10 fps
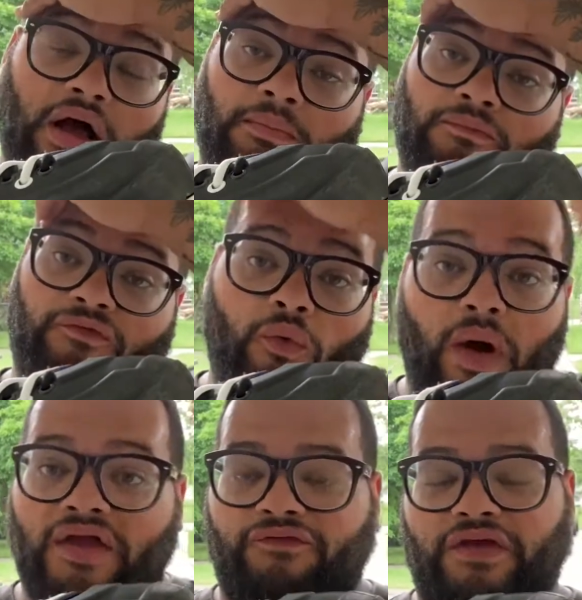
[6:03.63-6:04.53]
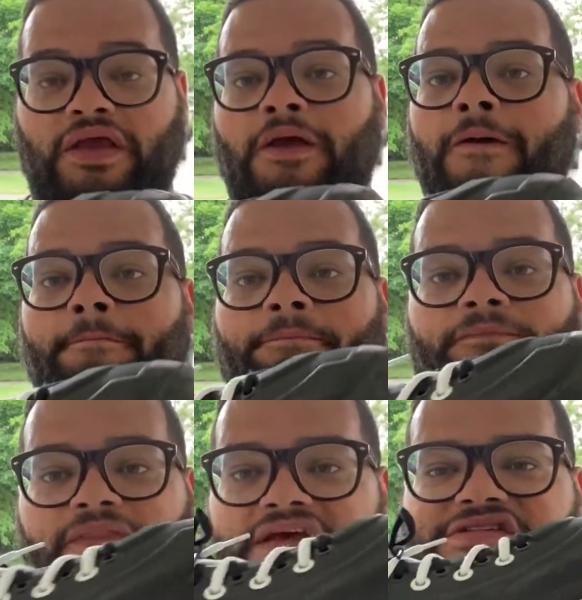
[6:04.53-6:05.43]
for wide feet,
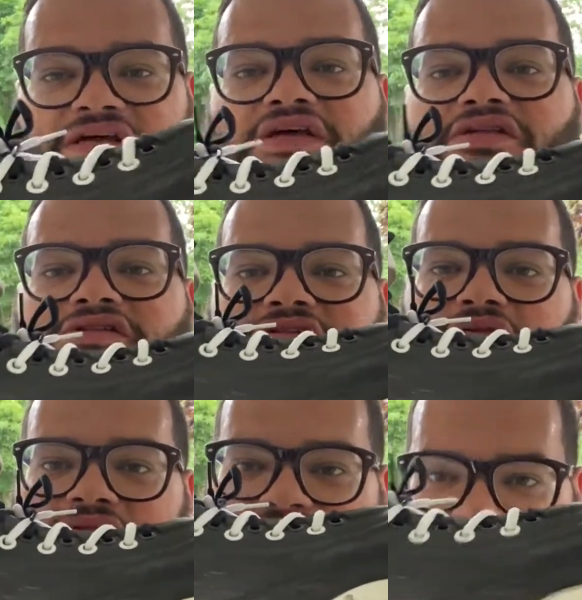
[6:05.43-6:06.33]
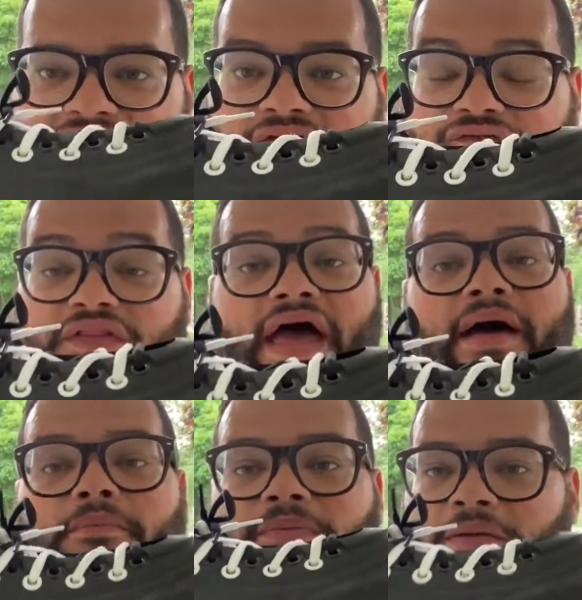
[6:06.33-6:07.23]
this is the skate for
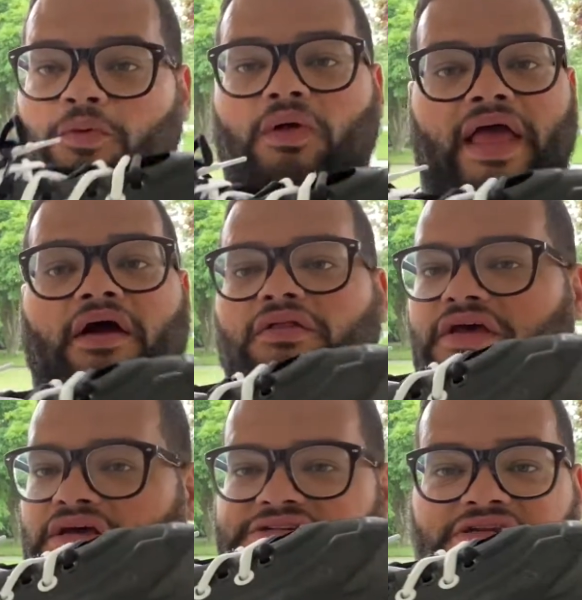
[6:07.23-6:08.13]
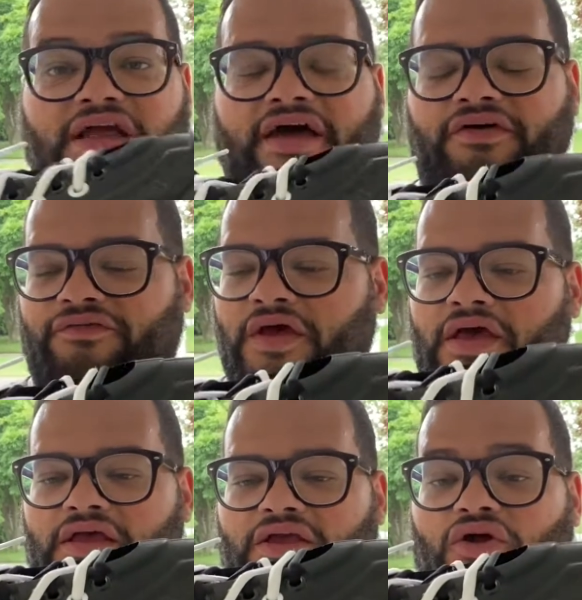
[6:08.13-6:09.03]
that. People hail this and kind of,
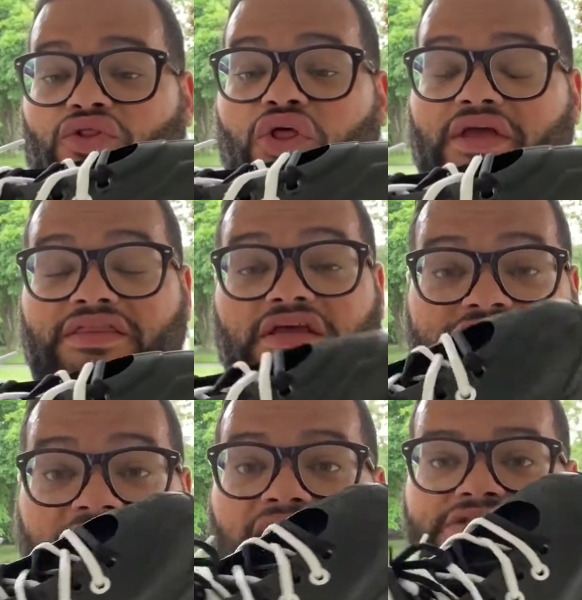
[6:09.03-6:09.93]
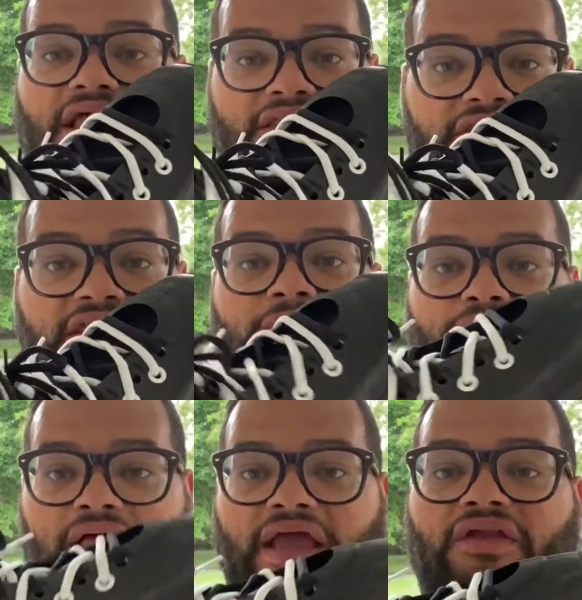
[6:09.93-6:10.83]
look at this as like the
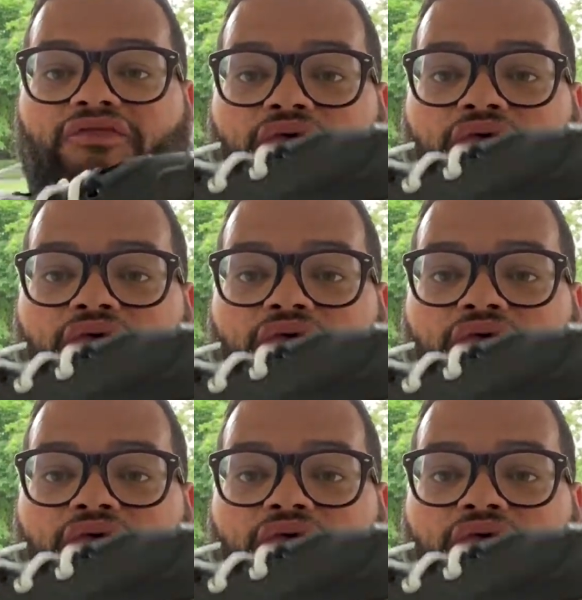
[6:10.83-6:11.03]
blade for